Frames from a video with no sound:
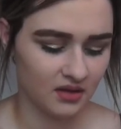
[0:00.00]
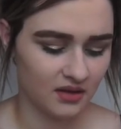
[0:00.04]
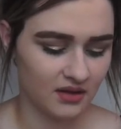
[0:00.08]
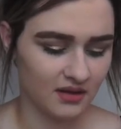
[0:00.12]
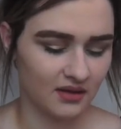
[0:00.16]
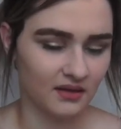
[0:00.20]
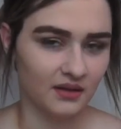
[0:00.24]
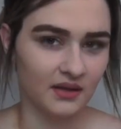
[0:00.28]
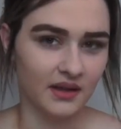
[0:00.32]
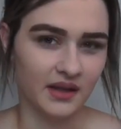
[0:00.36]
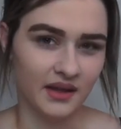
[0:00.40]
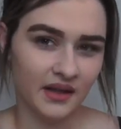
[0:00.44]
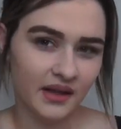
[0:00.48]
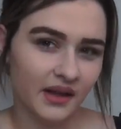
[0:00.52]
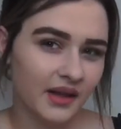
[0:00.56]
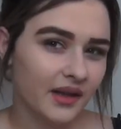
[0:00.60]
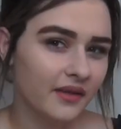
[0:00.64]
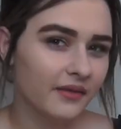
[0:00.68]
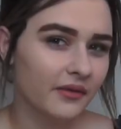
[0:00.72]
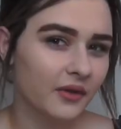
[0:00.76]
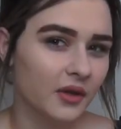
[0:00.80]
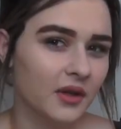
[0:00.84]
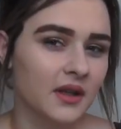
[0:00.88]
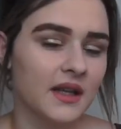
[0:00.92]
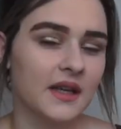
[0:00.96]
to
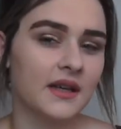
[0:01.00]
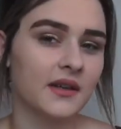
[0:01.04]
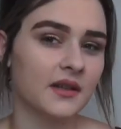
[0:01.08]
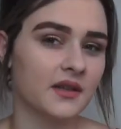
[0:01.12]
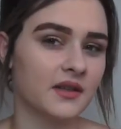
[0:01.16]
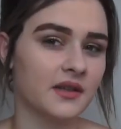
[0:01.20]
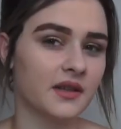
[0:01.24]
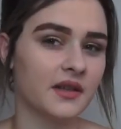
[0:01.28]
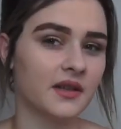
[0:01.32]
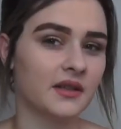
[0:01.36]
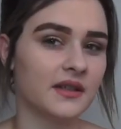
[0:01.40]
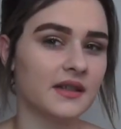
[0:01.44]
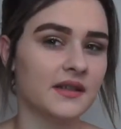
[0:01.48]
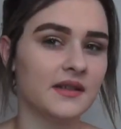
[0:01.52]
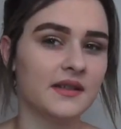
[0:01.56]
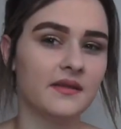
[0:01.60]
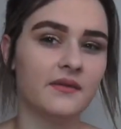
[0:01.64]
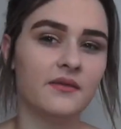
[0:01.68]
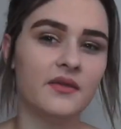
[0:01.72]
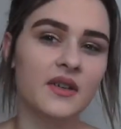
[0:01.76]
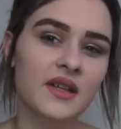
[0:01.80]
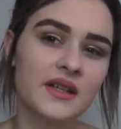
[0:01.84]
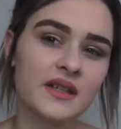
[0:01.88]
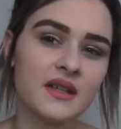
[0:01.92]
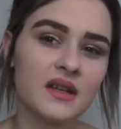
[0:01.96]
live or like to
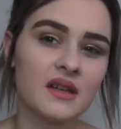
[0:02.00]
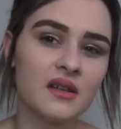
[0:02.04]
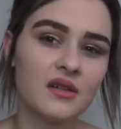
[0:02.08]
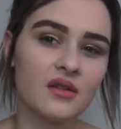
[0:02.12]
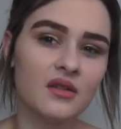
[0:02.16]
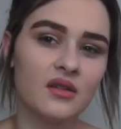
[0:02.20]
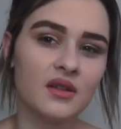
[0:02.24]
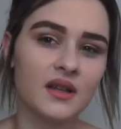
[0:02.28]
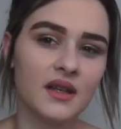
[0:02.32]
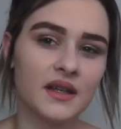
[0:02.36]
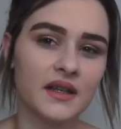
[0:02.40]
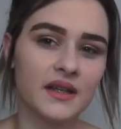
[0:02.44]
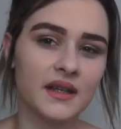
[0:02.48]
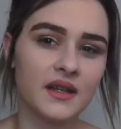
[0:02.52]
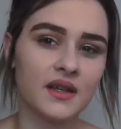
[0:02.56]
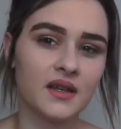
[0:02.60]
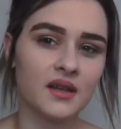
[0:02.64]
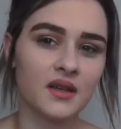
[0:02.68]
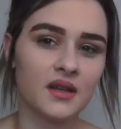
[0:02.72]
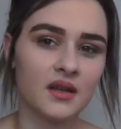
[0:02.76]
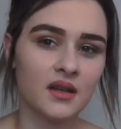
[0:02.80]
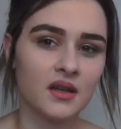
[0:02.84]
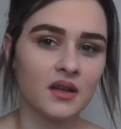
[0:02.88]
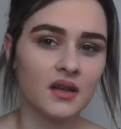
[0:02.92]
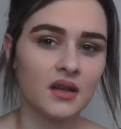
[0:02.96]
visit or like
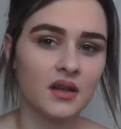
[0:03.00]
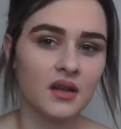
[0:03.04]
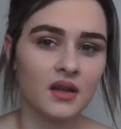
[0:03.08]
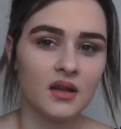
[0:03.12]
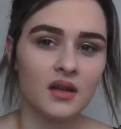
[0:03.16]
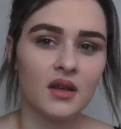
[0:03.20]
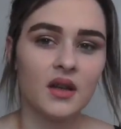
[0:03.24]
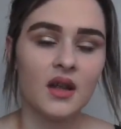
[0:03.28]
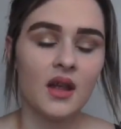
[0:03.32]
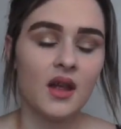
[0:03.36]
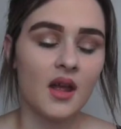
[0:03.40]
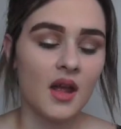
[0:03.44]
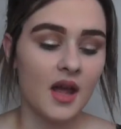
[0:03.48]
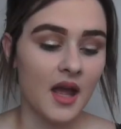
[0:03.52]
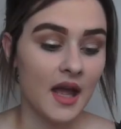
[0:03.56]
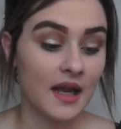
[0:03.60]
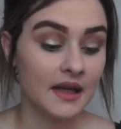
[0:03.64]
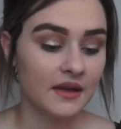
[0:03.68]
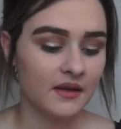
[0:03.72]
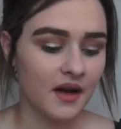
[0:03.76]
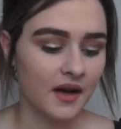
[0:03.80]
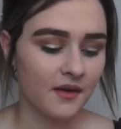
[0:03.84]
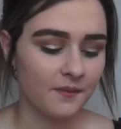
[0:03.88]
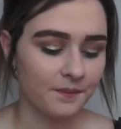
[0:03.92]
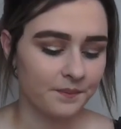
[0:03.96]

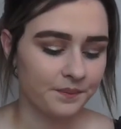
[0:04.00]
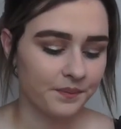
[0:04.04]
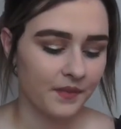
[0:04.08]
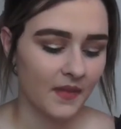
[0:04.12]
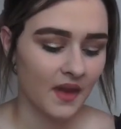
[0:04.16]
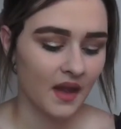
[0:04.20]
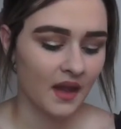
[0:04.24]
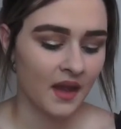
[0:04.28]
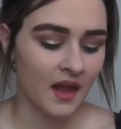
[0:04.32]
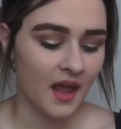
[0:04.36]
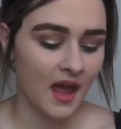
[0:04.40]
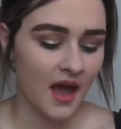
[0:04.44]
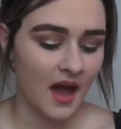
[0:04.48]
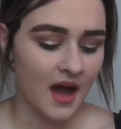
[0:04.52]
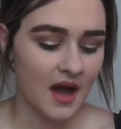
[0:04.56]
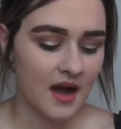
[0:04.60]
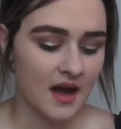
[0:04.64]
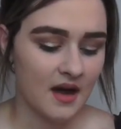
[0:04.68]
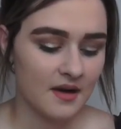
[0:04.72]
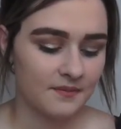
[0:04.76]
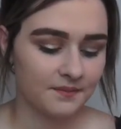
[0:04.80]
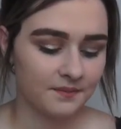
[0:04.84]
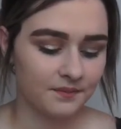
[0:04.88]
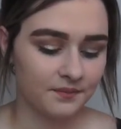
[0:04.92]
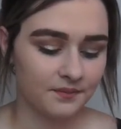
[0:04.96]
anyway
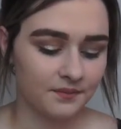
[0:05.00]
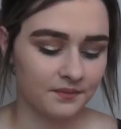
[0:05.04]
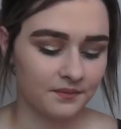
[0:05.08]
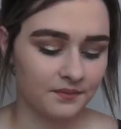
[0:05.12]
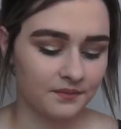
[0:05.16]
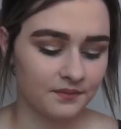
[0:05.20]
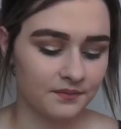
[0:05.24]
um